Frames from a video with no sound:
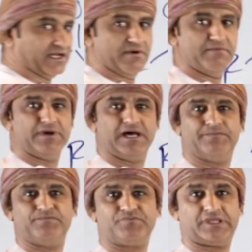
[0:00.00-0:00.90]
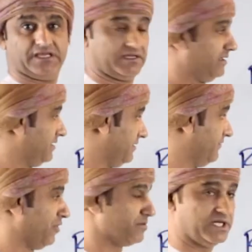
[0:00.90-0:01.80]
Remember, the
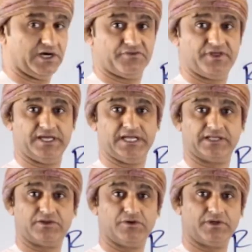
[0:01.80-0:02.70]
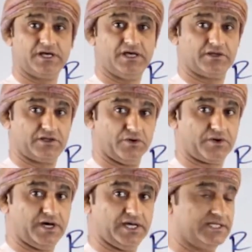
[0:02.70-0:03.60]
formula of thionyl
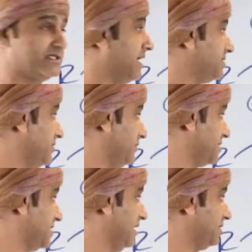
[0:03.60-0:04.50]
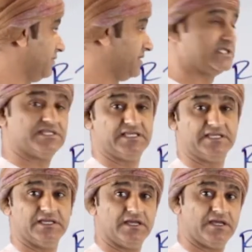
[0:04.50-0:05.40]
chloride is SOCl2.
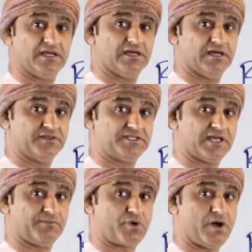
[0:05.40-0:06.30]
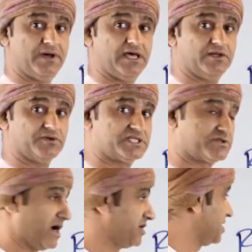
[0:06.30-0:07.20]
This is a proper Lewis
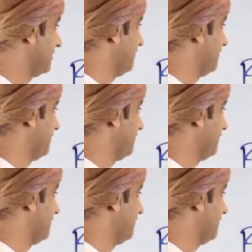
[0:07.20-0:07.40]
structure